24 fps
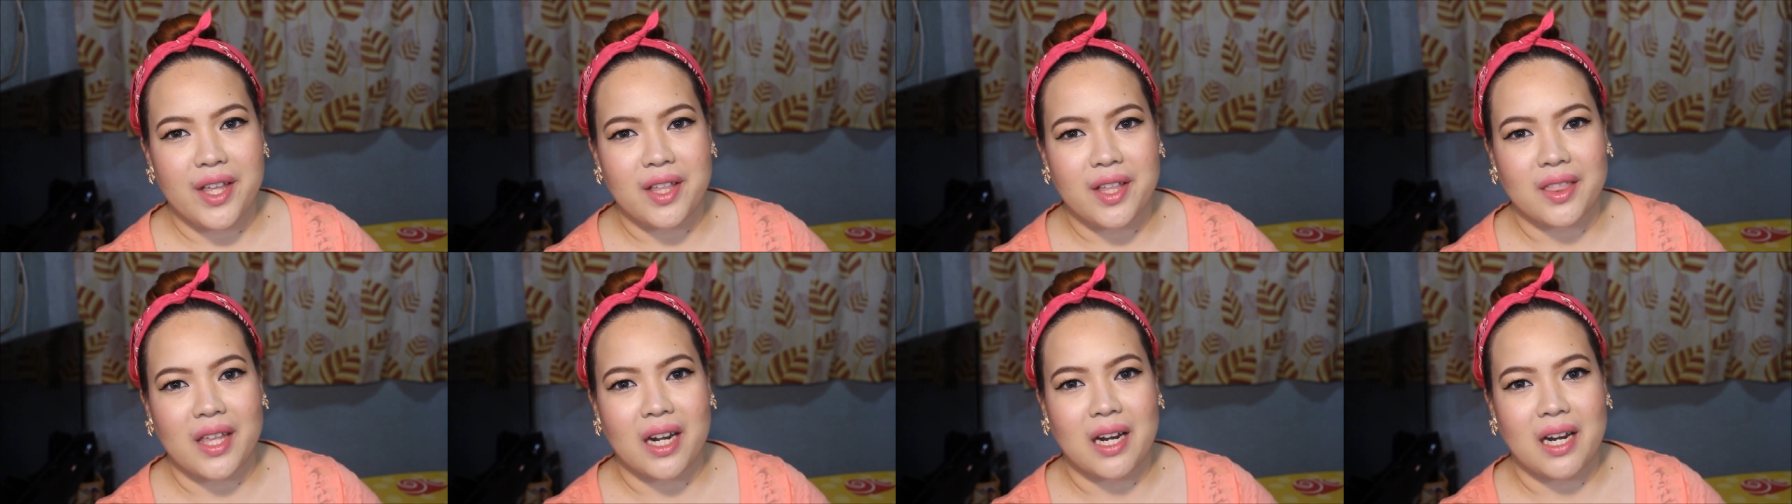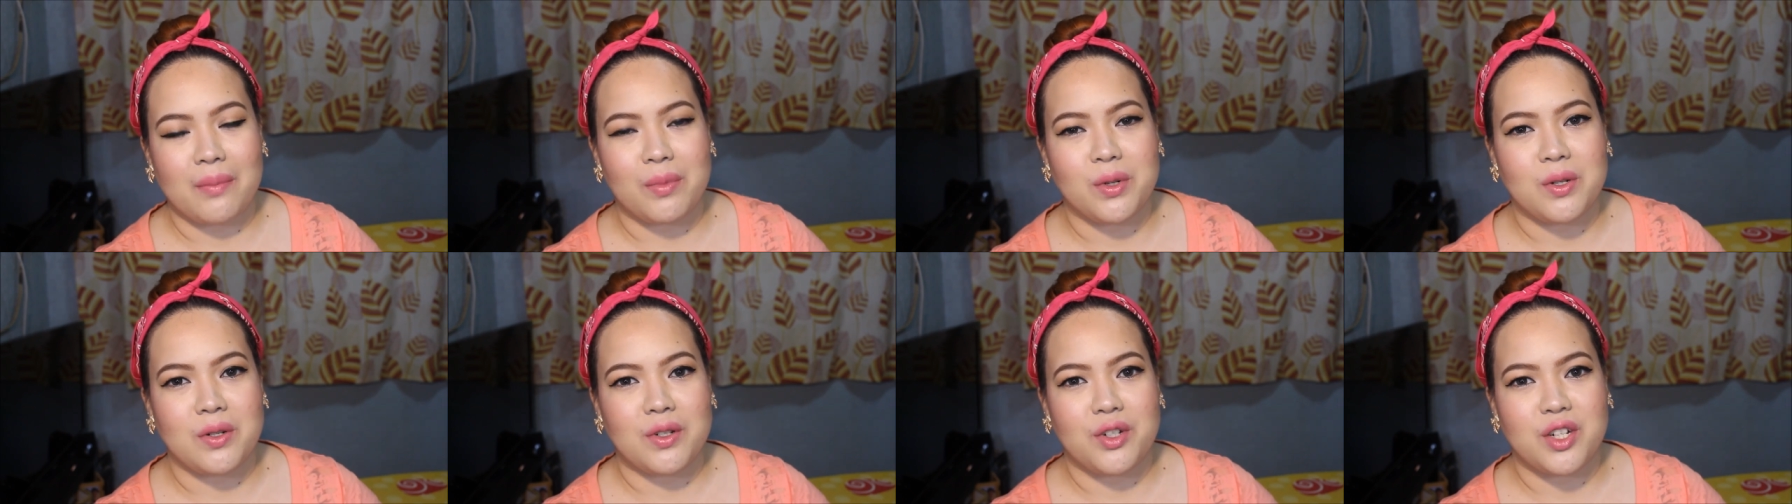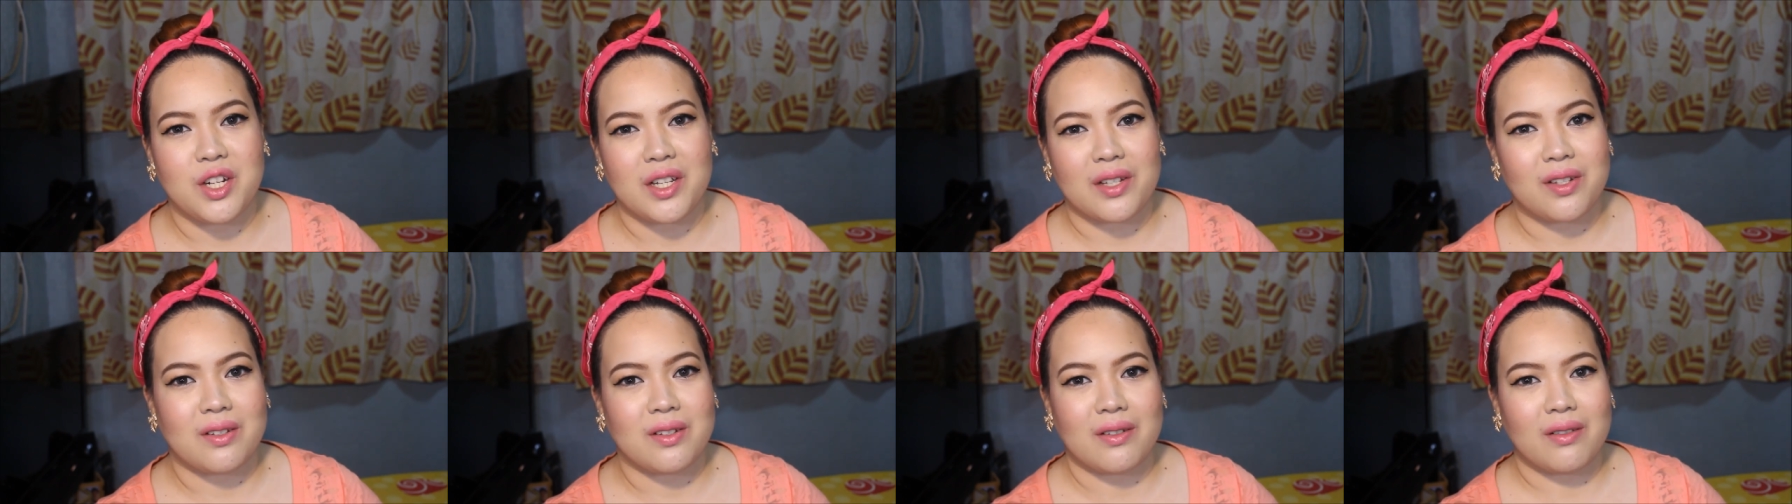think that I'm
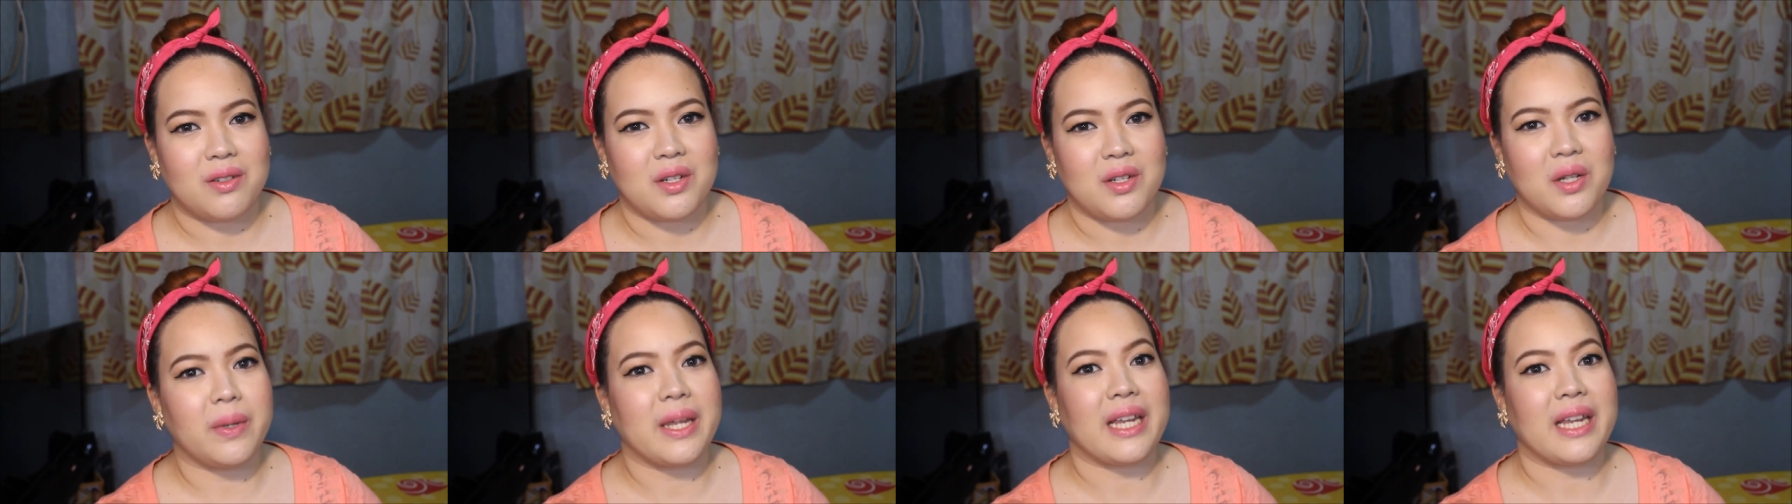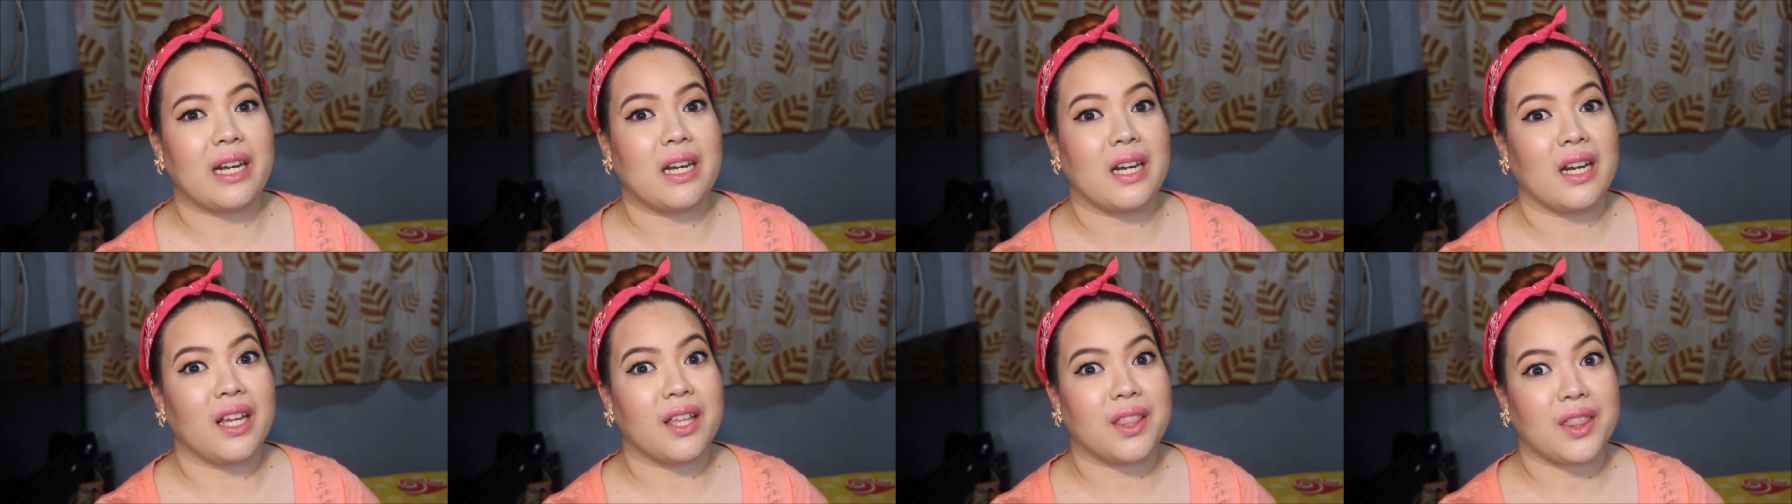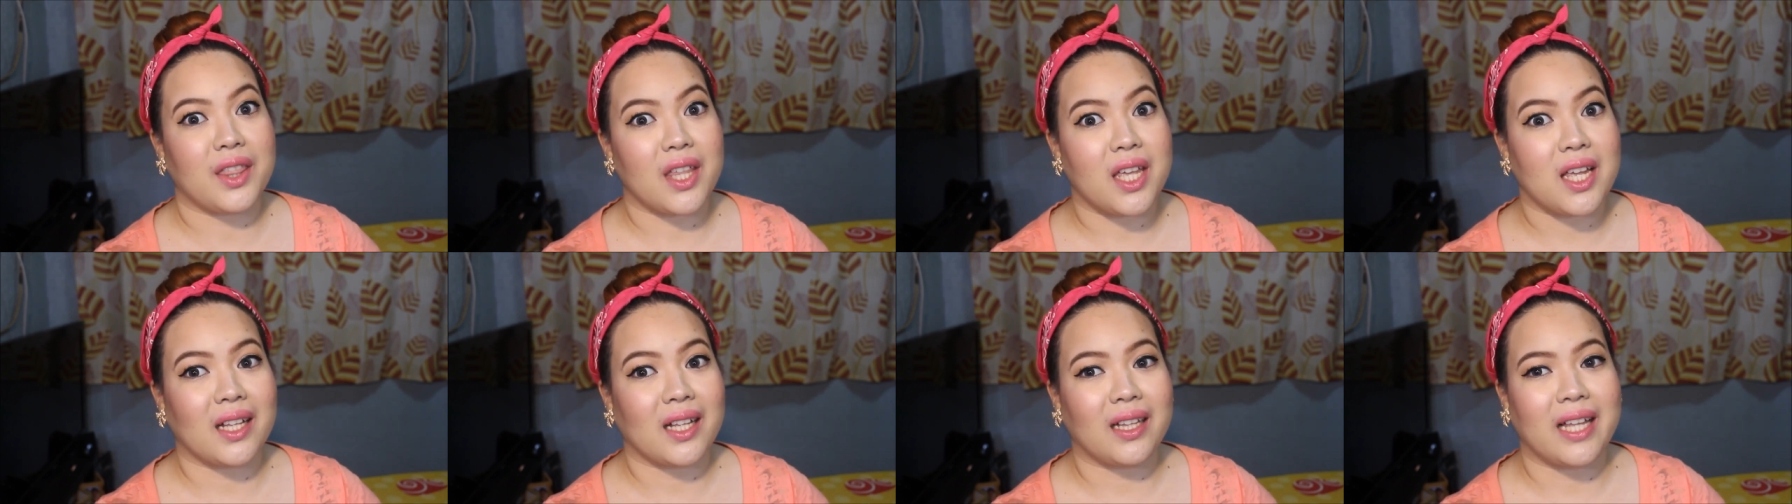just doing
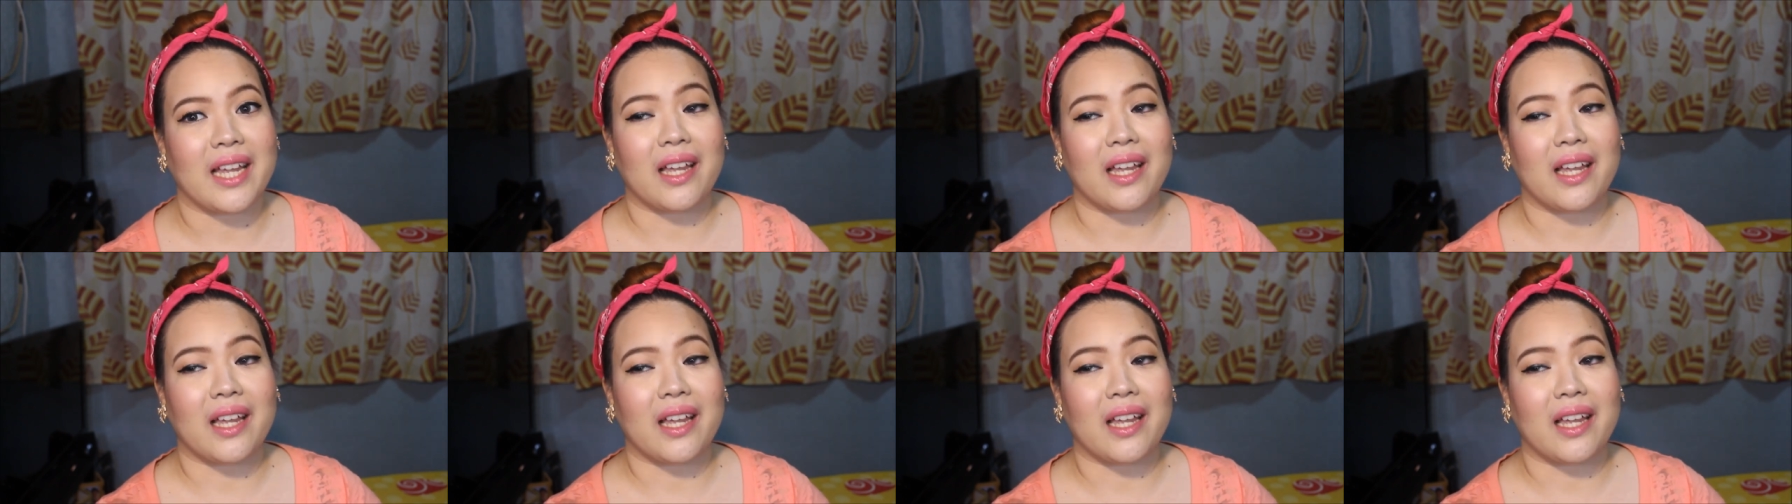nothing.